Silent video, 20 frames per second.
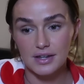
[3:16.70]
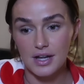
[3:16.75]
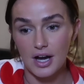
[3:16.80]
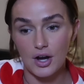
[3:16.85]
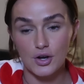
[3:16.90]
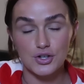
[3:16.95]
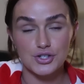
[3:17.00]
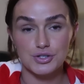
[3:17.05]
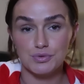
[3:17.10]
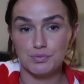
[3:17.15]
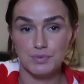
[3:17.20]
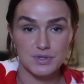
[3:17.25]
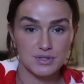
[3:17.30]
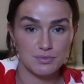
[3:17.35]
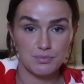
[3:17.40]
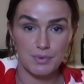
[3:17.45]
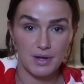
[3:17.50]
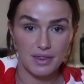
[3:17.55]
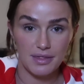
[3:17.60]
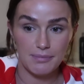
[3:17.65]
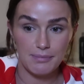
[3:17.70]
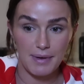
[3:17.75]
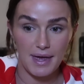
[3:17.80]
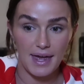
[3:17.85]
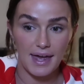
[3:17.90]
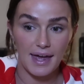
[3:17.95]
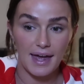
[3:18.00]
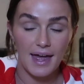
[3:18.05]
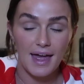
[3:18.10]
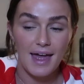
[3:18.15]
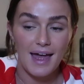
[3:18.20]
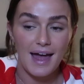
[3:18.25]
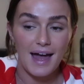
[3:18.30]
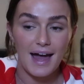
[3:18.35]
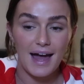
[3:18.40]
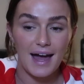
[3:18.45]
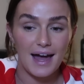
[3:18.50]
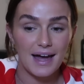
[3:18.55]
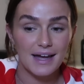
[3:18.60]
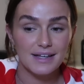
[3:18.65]
Ocean wasn't with me,
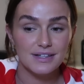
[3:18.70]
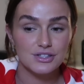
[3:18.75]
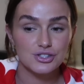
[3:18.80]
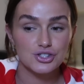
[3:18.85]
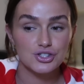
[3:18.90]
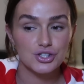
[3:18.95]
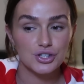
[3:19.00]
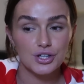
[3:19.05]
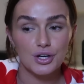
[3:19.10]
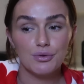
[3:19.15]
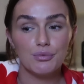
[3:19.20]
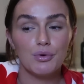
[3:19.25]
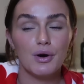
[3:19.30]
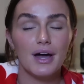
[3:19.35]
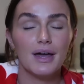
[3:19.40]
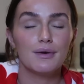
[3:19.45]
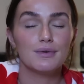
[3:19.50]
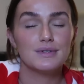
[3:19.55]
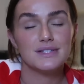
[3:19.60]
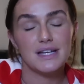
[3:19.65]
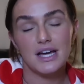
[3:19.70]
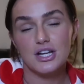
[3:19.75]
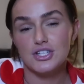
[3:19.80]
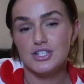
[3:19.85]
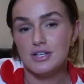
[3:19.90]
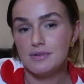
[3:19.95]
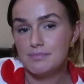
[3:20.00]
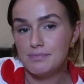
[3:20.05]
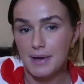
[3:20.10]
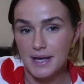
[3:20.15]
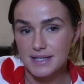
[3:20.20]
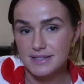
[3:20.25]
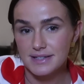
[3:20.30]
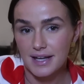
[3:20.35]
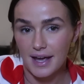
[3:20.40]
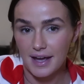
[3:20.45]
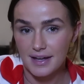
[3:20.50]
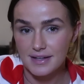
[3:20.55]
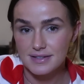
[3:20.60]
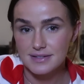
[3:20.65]
and do you know what? It was actually best
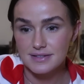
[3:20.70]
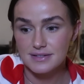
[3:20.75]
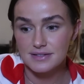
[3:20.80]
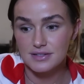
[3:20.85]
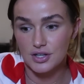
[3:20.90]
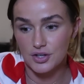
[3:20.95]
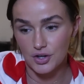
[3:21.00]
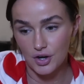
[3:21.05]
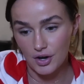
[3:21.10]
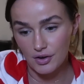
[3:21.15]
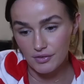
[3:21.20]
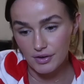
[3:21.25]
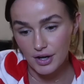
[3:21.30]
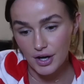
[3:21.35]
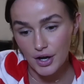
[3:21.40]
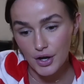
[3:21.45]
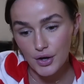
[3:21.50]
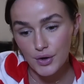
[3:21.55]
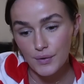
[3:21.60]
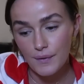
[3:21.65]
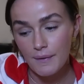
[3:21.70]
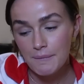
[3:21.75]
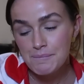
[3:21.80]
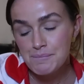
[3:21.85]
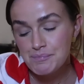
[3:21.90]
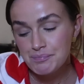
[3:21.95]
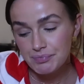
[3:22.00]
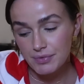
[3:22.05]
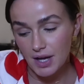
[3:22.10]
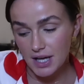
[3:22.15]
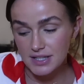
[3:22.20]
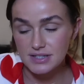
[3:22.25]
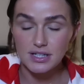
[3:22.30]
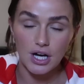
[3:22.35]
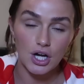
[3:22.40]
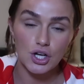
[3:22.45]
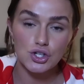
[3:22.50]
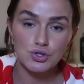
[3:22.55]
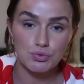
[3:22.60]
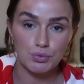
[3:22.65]
case scenario. I
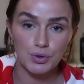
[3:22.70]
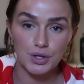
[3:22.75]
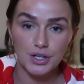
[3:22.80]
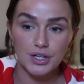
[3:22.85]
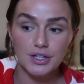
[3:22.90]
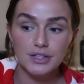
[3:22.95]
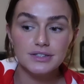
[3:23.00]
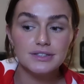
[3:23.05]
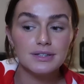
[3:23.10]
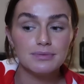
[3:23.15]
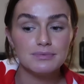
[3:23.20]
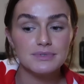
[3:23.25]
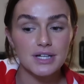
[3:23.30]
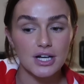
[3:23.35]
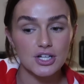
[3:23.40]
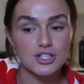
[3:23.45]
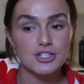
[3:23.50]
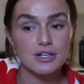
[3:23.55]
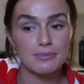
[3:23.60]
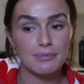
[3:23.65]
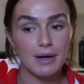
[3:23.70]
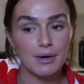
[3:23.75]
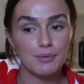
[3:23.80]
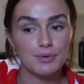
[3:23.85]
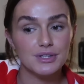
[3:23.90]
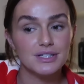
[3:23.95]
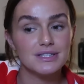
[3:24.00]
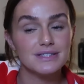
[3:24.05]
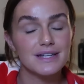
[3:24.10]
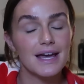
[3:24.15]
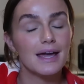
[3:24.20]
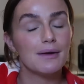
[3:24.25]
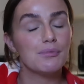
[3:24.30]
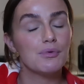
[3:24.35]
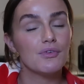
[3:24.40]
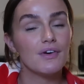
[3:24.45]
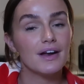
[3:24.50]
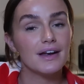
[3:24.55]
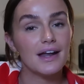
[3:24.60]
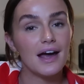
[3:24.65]
touch wood, I'm touching my wooden
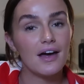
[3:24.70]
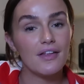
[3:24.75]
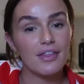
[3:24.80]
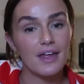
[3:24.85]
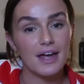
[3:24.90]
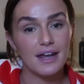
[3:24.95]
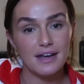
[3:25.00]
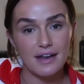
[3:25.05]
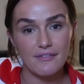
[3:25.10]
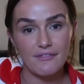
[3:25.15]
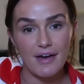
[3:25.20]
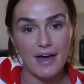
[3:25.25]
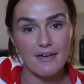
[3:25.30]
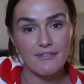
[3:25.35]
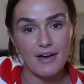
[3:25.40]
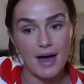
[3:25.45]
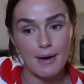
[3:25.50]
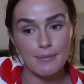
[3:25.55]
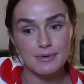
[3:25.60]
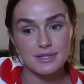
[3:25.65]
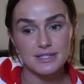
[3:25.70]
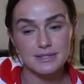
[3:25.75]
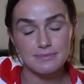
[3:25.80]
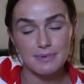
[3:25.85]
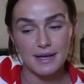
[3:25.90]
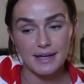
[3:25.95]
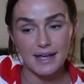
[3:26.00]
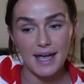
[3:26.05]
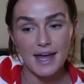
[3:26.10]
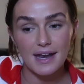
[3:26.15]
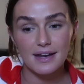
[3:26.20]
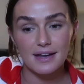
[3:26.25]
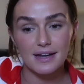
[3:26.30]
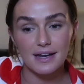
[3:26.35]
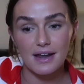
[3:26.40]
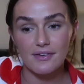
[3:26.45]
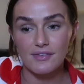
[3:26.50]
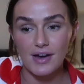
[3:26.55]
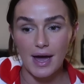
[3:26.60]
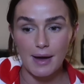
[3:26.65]
table right now, that it never ever happens to me again, and
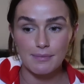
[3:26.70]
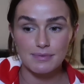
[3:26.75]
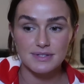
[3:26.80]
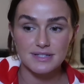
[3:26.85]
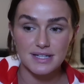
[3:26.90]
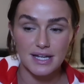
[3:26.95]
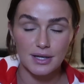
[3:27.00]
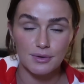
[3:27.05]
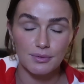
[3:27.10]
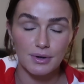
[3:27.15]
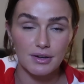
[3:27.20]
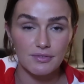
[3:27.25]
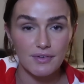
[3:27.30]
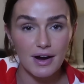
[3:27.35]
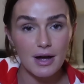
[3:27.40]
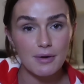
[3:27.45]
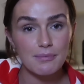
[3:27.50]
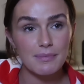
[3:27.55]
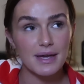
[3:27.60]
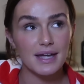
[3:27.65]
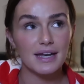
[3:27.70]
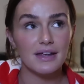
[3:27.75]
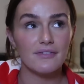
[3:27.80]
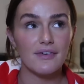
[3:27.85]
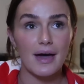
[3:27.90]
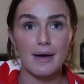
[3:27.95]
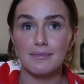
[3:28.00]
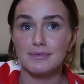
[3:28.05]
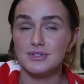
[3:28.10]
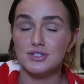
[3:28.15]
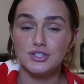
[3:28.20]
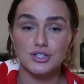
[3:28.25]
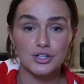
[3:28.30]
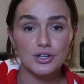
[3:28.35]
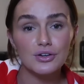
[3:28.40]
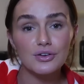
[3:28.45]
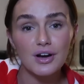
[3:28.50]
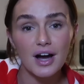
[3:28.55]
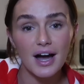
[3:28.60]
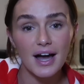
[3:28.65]
it never happens to anyone around me, it never happens to
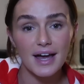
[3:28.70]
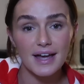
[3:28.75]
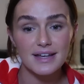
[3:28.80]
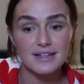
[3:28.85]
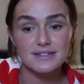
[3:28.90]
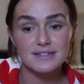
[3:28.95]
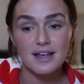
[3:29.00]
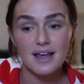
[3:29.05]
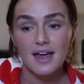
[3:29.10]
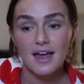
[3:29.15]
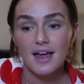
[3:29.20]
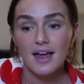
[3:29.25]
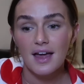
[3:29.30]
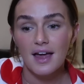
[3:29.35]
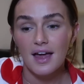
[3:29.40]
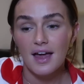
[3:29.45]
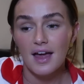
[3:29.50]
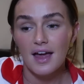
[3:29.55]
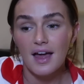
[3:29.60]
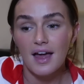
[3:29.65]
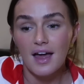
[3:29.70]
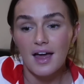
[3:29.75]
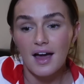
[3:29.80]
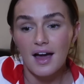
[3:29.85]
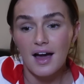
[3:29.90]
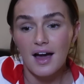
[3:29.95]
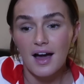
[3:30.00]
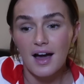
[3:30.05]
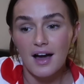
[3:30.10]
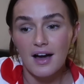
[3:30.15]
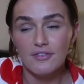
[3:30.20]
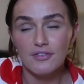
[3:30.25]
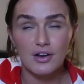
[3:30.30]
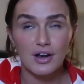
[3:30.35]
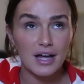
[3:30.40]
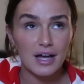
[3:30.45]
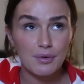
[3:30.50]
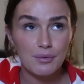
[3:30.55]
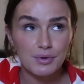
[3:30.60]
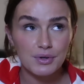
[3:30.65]
you guys. I
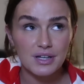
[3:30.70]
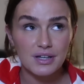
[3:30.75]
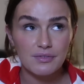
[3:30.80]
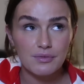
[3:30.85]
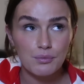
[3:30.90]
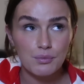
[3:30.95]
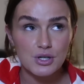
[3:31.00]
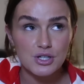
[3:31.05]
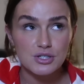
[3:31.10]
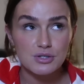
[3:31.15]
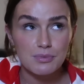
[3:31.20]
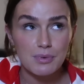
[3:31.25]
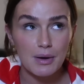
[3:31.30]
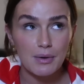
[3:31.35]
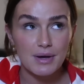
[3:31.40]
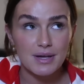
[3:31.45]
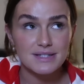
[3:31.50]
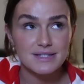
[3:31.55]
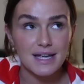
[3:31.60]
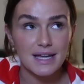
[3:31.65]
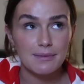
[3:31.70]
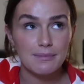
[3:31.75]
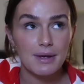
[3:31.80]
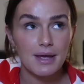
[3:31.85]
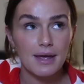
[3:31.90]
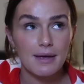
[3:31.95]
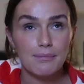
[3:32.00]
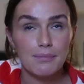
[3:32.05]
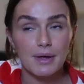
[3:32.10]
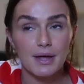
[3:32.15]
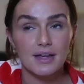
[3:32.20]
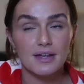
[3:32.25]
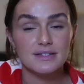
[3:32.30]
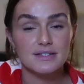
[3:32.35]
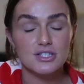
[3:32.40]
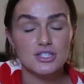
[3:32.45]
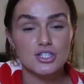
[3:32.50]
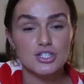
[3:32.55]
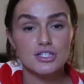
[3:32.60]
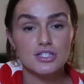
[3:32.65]
feel like I wouldn't even wish it on my worst enemy,
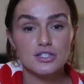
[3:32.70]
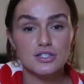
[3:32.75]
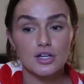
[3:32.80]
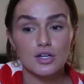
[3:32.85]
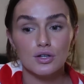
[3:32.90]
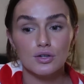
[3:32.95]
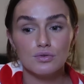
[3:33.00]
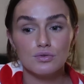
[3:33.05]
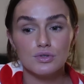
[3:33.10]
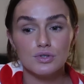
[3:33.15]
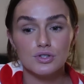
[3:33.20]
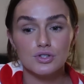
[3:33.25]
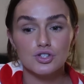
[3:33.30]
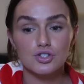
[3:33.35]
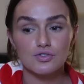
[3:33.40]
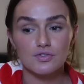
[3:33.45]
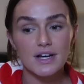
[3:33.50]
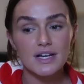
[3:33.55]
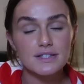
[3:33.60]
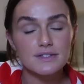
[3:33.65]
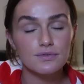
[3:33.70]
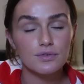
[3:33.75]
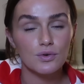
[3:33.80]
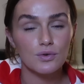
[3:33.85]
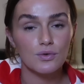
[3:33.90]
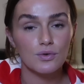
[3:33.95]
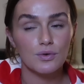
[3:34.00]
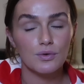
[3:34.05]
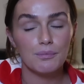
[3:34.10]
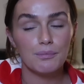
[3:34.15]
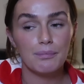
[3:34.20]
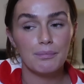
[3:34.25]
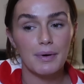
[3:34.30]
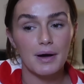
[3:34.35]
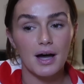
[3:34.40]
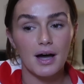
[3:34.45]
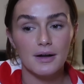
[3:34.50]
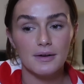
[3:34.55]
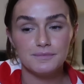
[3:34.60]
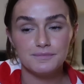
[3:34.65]
because it's just so stressful.
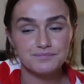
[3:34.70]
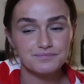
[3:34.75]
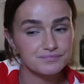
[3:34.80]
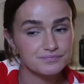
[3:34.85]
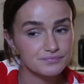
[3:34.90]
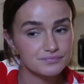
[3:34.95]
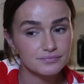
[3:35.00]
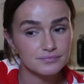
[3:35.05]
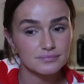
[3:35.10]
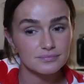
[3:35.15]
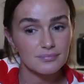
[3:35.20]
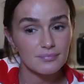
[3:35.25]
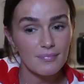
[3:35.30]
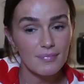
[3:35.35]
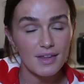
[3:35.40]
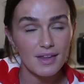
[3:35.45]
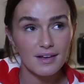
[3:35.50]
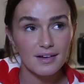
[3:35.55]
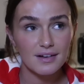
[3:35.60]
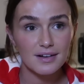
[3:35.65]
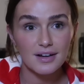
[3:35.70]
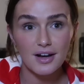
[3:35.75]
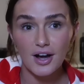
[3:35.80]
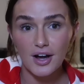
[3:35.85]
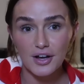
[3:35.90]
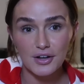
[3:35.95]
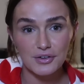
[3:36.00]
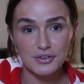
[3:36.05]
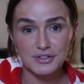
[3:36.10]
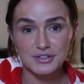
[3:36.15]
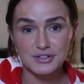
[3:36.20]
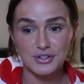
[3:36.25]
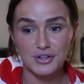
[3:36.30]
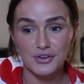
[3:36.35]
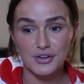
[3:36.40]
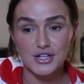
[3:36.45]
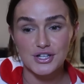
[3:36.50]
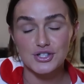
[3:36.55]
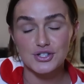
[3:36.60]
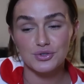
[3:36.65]
But cut a long
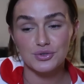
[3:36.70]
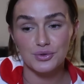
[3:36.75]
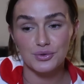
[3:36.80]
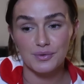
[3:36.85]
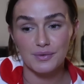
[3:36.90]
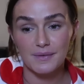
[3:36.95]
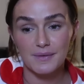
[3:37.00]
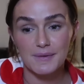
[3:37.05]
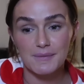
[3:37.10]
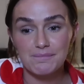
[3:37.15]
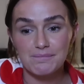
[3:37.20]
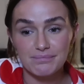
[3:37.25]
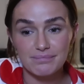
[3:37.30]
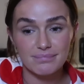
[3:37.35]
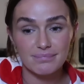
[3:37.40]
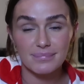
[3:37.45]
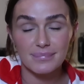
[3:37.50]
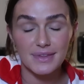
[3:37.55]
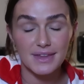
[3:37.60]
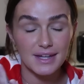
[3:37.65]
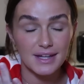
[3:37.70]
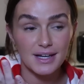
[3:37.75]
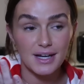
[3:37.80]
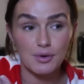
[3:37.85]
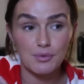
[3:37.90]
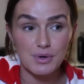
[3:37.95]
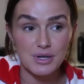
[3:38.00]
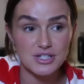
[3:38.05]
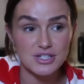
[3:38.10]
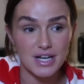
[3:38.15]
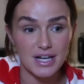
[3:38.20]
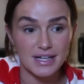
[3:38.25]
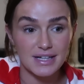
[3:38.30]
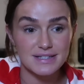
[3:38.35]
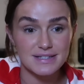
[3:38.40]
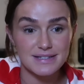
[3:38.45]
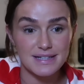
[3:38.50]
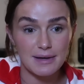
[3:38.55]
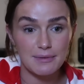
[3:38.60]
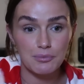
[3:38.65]
story short, I wish I
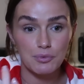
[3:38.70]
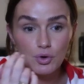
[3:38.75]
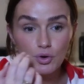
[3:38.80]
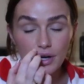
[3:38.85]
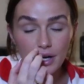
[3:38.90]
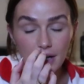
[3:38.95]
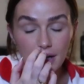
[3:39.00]
could say more.